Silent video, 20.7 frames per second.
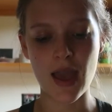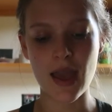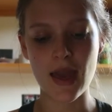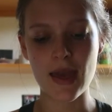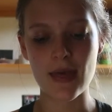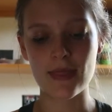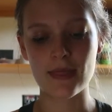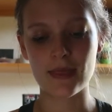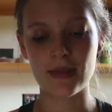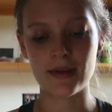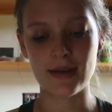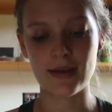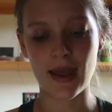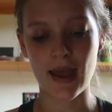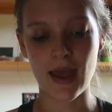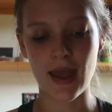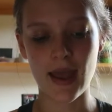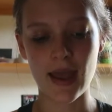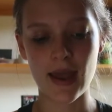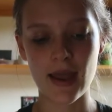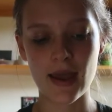in the
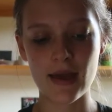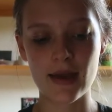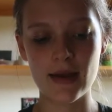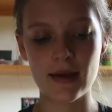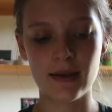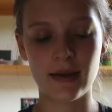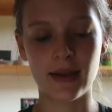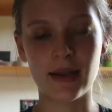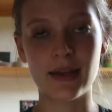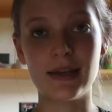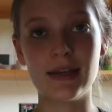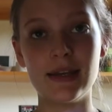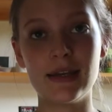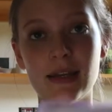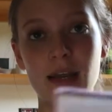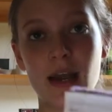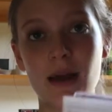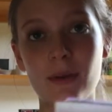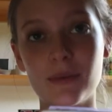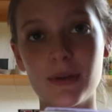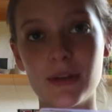day, like
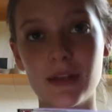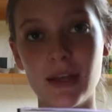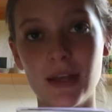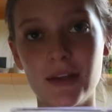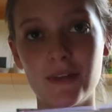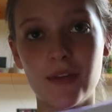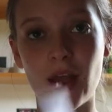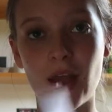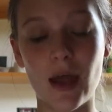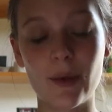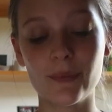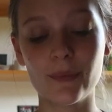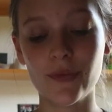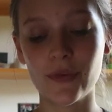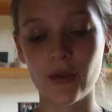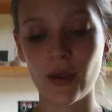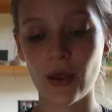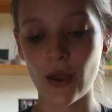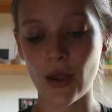leading up to the exams.